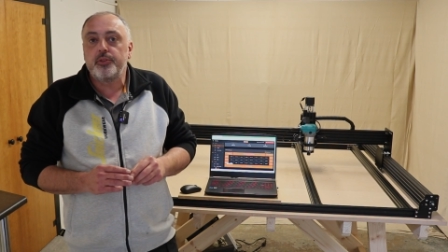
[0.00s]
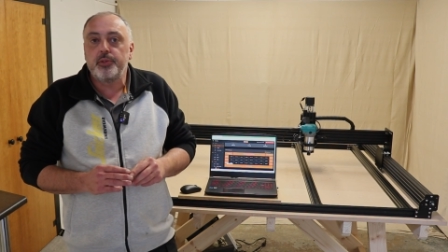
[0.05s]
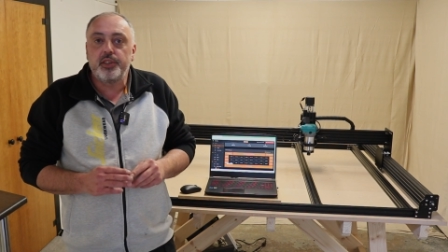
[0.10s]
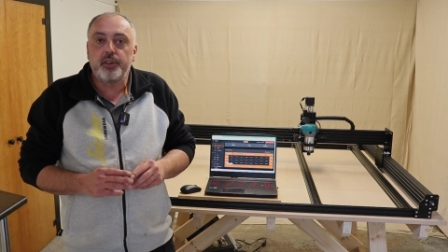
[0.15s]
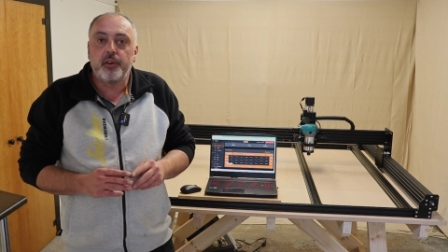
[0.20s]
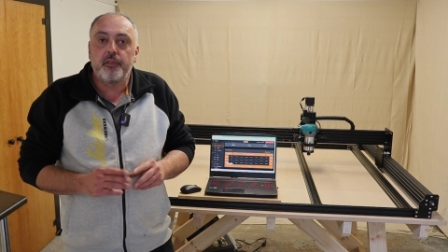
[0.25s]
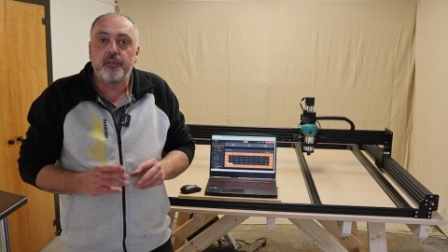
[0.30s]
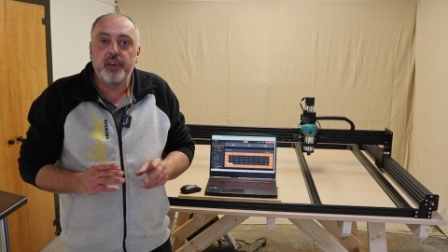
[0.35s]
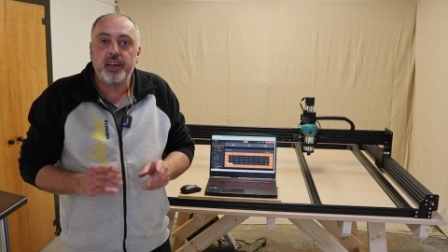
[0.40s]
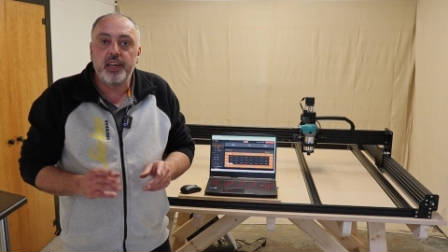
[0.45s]
with
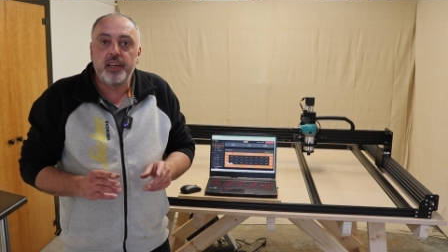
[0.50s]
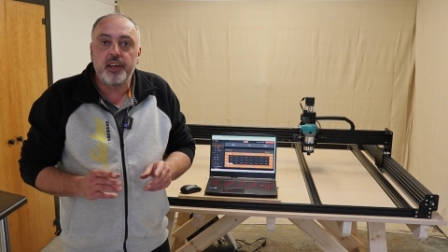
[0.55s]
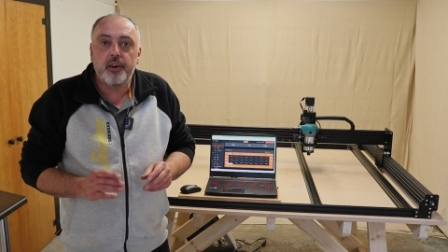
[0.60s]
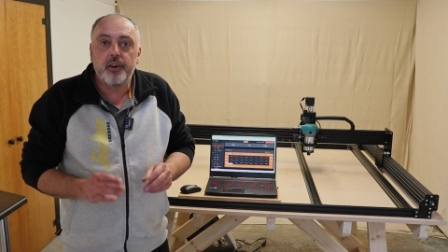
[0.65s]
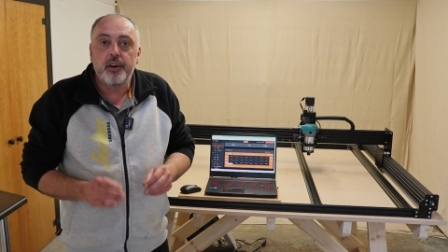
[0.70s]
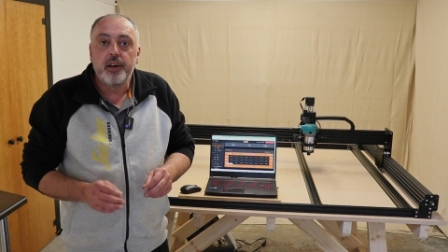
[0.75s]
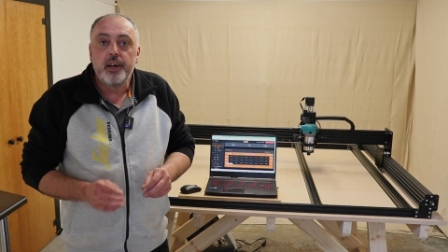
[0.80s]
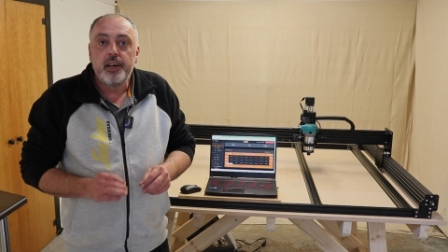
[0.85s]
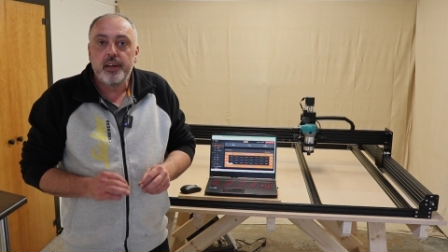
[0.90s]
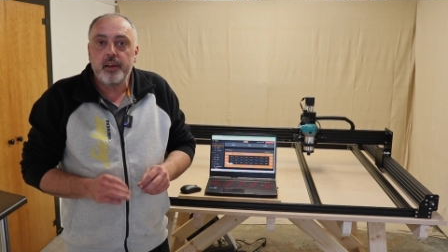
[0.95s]
your
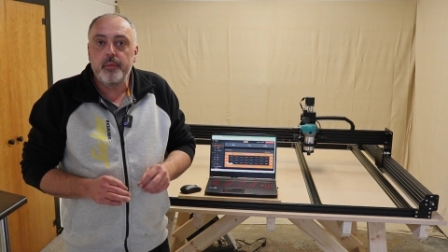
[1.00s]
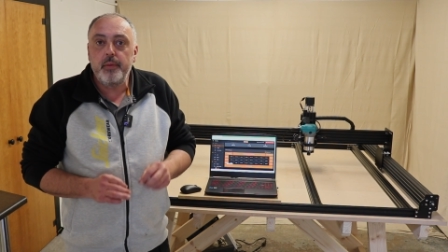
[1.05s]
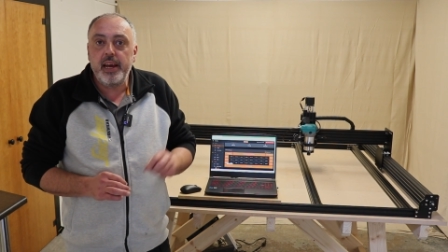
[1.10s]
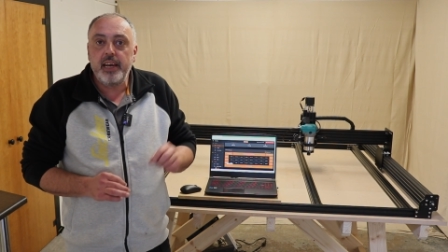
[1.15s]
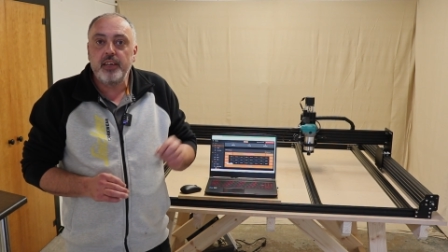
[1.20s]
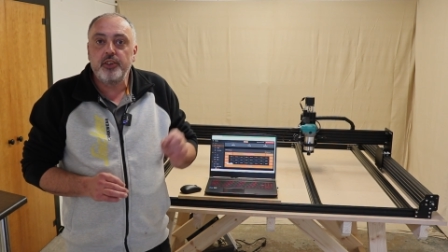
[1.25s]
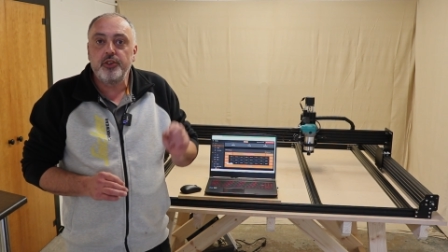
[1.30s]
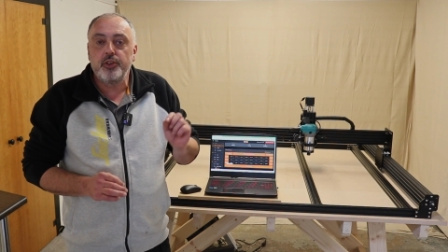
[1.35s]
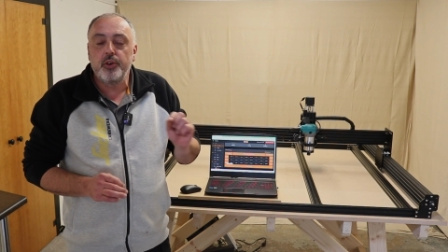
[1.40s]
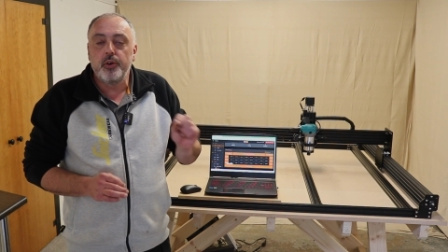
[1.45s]
finger to
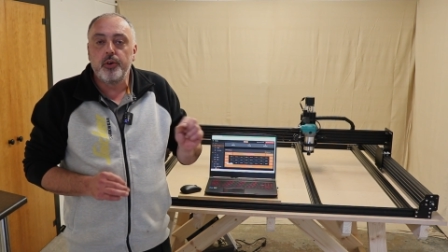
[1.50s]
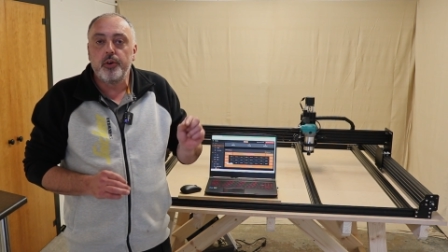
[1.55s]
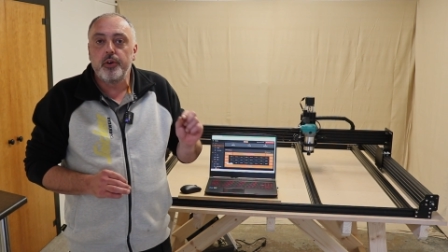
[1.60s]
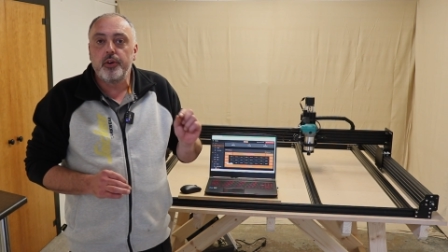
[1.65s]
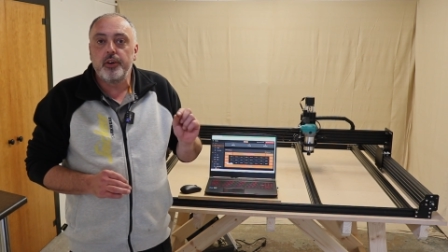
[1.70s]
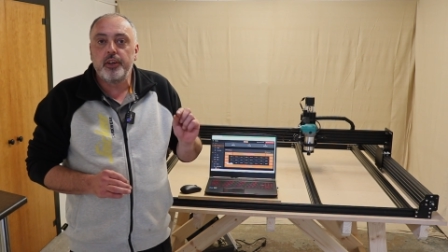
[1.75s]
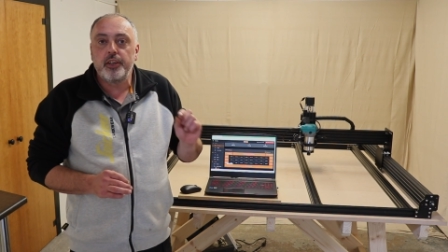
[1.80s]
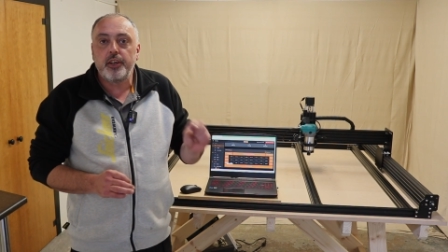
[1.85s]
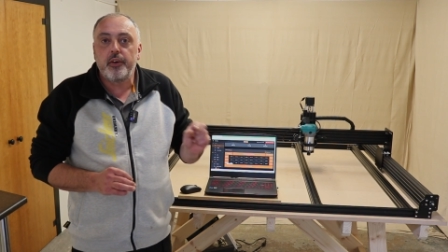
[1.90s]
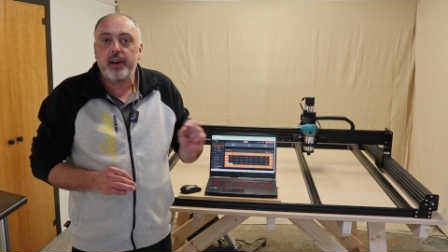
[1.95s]
make
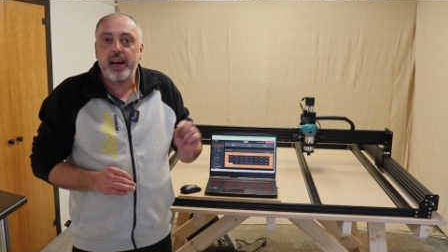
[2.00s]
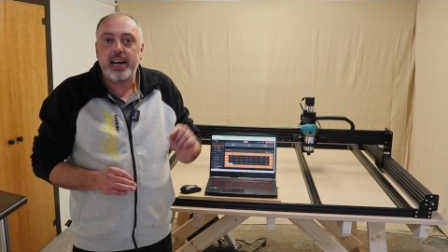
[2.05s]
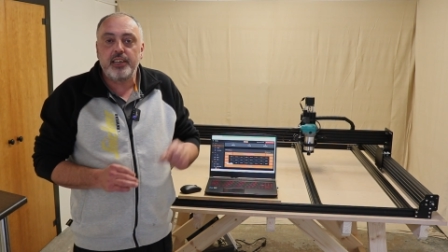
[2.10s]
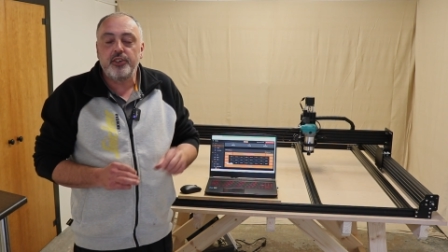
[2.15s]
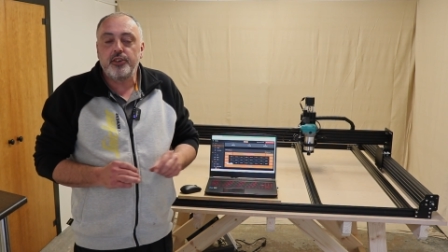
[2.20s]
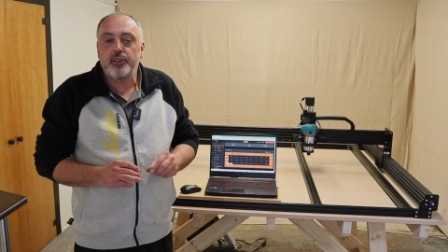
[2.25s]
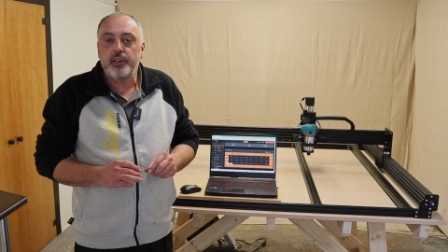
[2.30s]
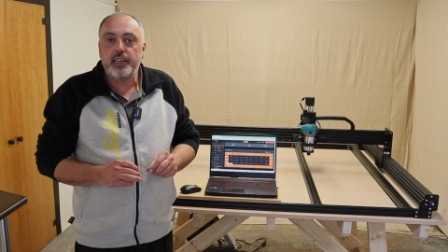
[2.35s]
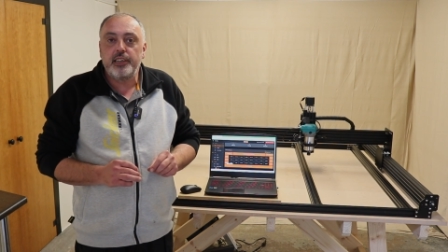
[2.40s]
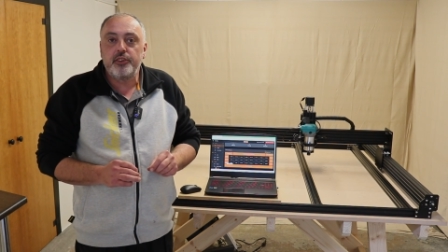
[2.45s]
sure that they're
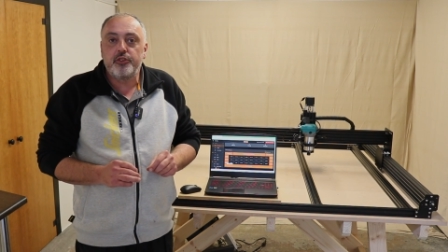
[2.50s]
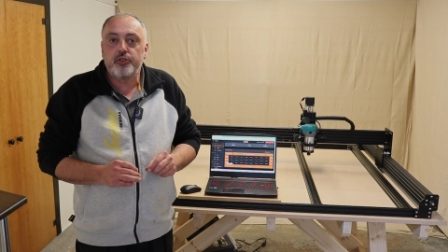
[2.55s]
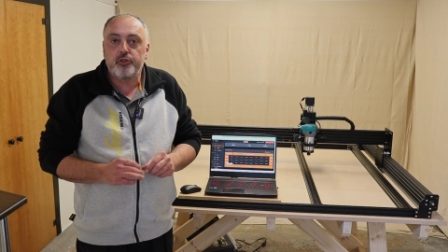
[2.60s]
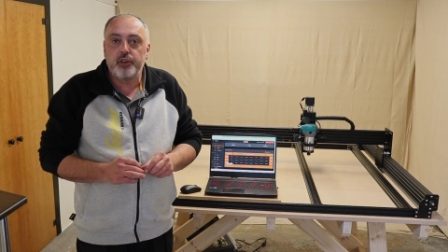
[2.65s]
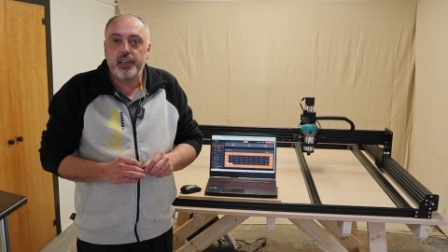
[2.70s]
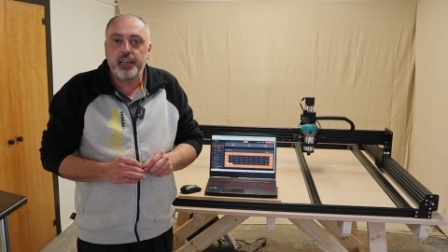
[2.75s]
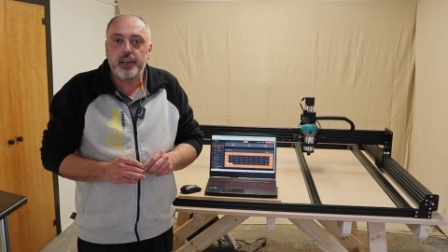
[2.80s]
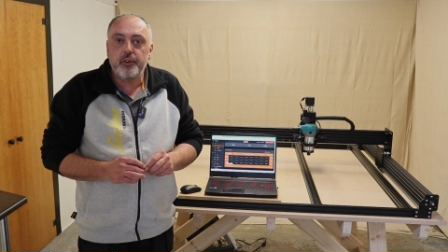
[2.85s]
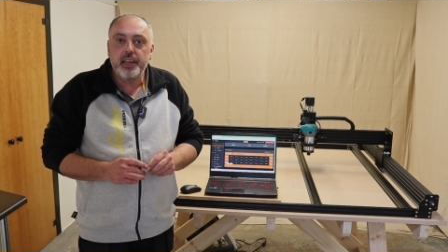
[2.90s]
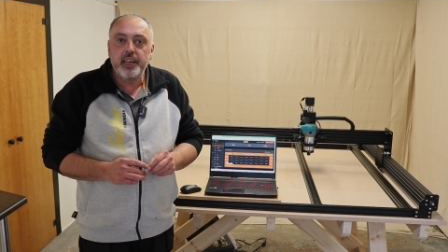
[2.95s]
actually
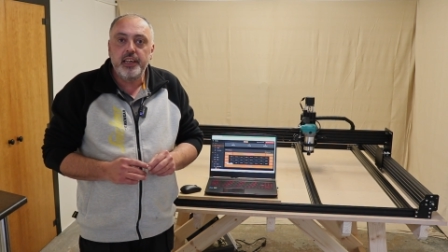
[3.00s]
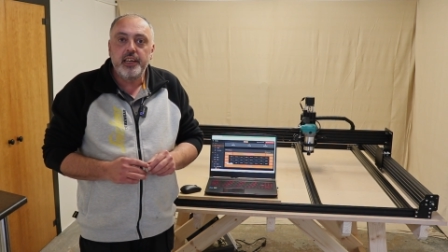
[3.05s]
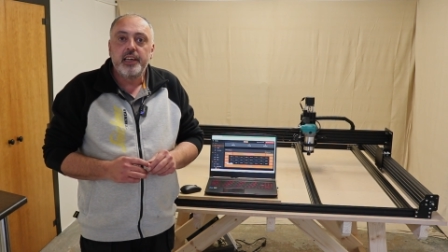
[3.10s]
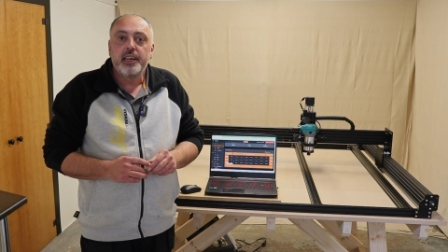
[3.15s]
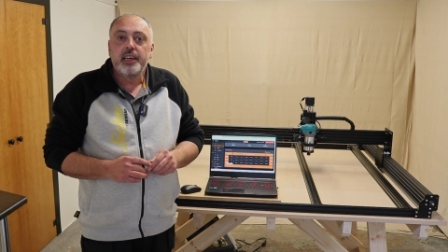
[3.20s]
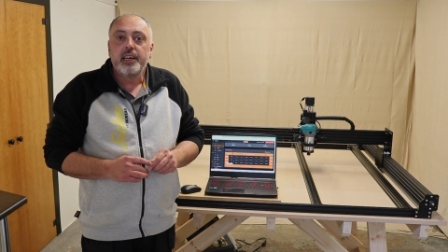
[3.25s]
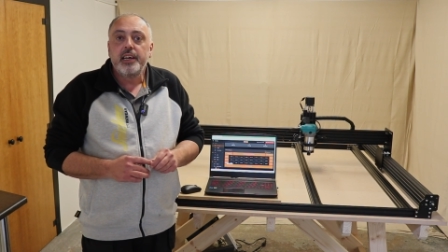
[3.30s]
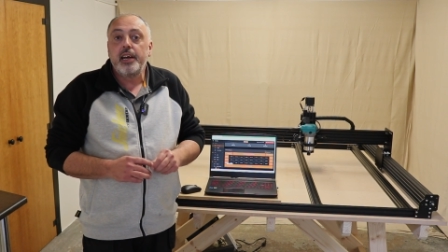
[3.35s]
triggering.